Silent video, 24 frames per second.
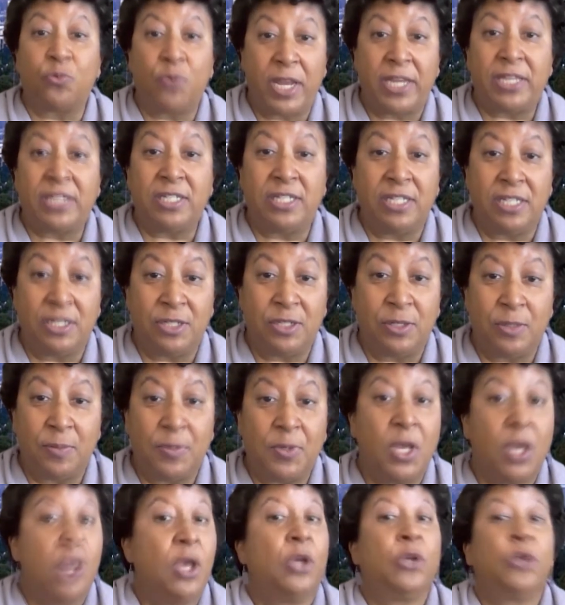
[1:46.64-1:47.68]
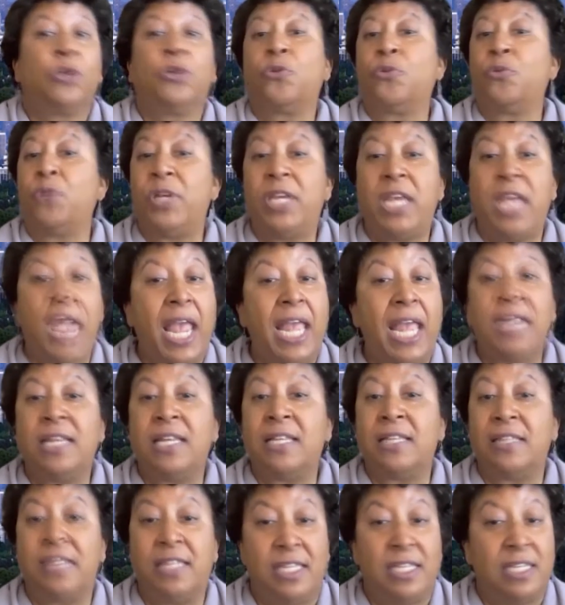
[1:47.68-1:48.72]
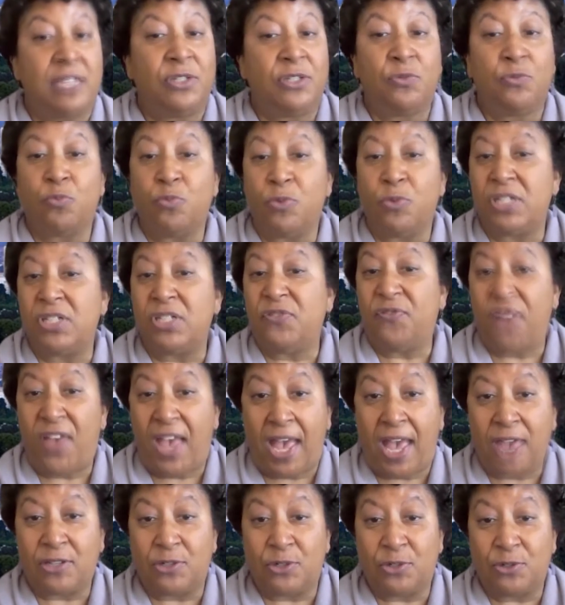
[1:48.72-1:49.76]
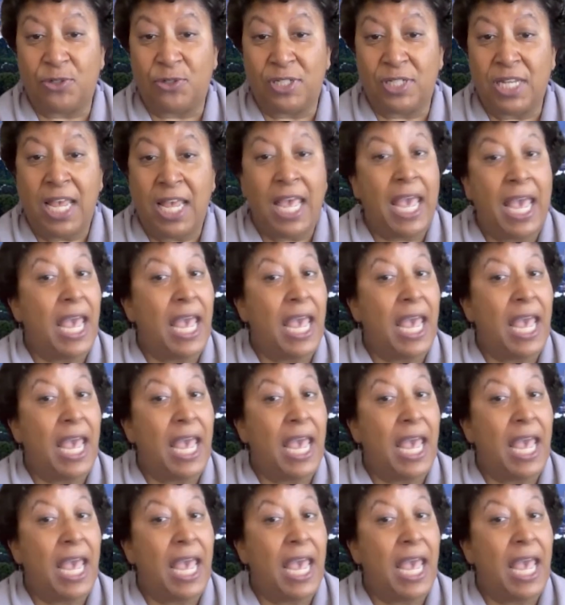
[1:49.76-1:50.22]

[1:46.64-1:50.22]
racism, created these risk factors,